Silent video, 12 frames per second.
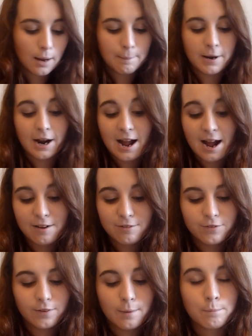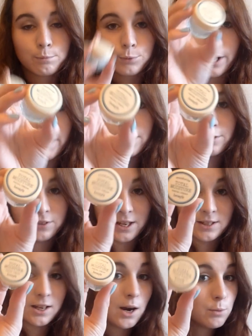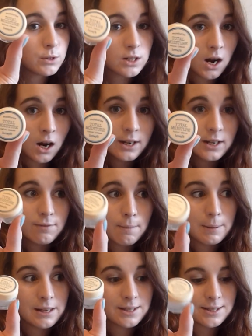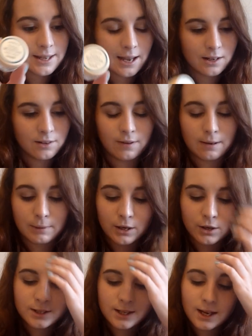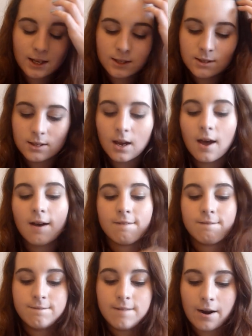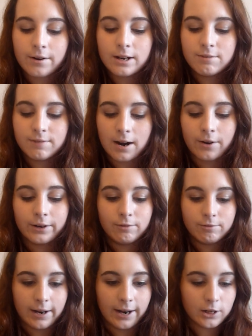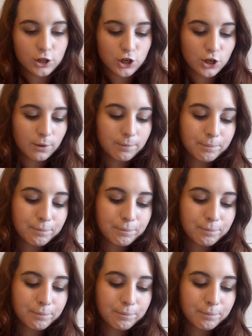But I have braved this. I was kind of a bit scared of it because it is very, very rich.